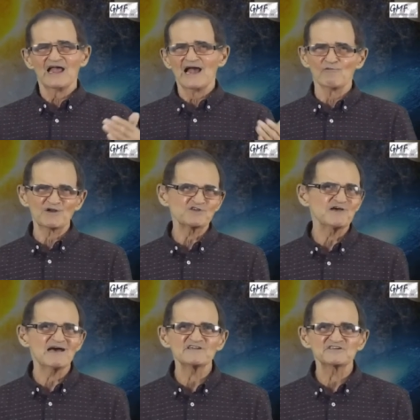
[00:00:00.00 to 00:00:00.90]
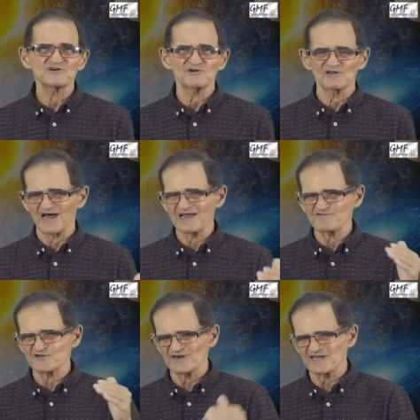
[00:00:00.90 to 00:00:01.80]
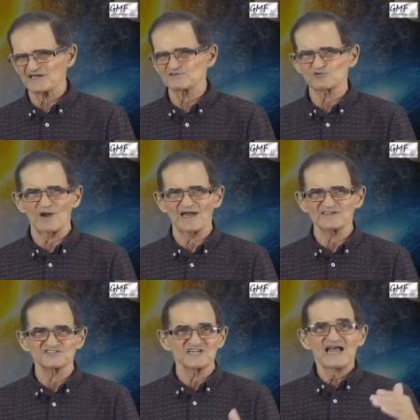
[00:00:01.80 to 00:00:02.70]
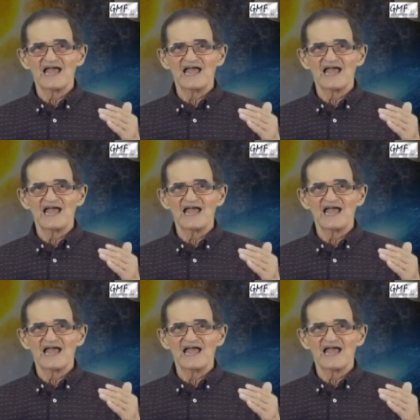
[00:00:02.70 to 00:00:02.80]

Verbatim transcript: And when you have eternal life, you're in Christ.